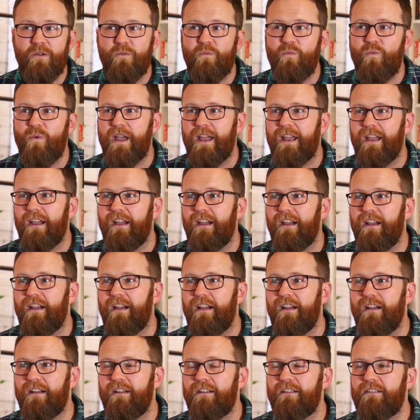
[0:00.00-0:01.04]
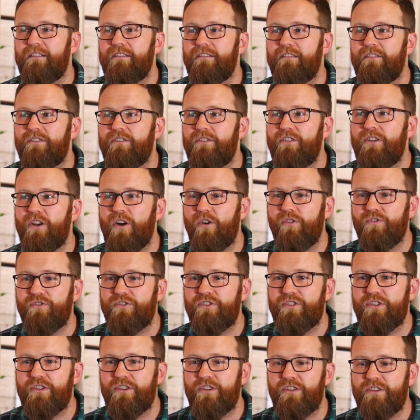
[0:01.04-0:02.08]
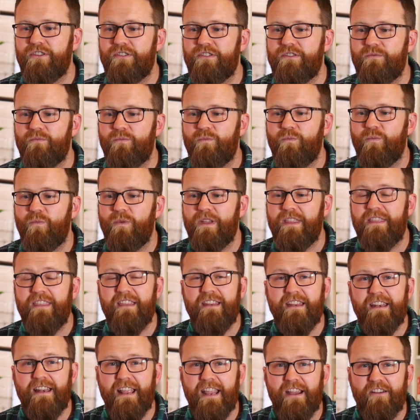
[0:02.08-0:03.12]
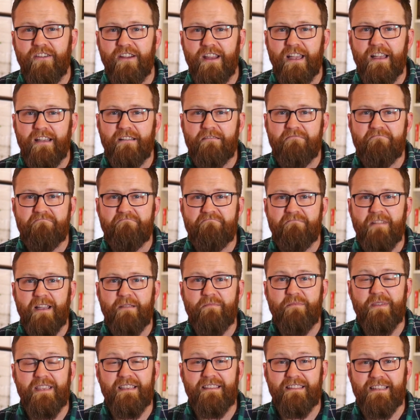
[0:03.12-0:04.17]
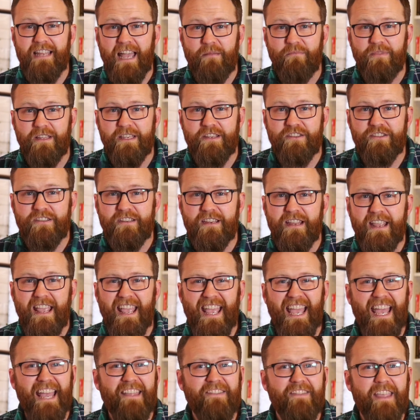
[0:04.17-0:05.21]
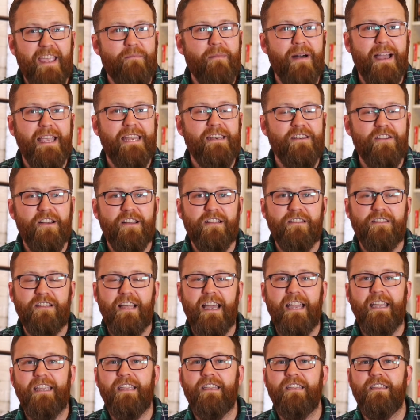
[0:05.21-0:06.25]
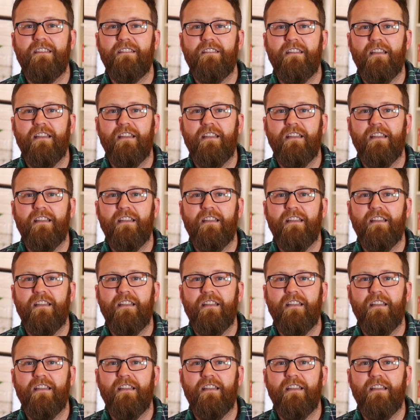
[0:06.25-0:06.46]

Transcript: where cultures within an area might be established and they might not like